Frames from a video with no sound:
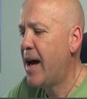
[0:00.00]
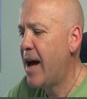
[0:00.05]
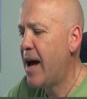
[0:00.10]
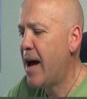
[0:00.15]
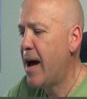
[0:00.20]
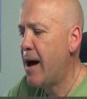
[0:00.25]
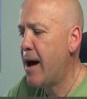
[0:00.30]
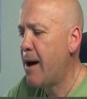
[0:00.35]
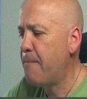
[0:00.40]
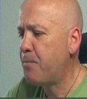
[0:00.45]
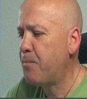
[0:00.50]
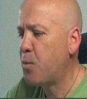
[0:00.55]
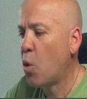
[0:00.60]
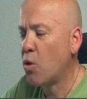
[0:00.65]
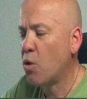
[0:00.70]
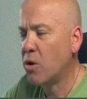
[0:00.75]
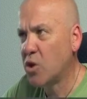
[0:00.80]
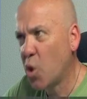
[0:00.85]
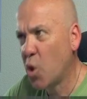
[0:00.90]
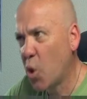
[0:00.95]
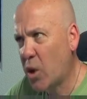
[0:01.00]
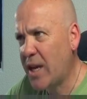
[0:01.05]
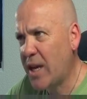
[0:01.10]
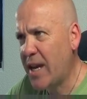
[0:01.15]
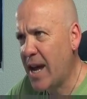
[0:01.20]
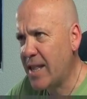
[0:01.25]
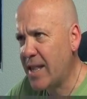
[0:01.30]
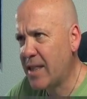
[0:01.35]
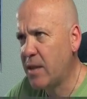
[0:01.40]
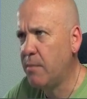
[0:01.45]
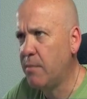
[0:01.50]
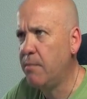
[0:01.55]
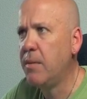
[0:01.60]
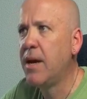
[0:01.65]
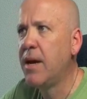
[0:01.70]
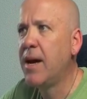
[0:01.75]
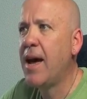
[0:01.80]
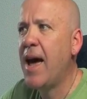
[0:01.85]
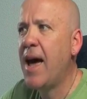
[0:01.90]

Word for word: um, or is looking at them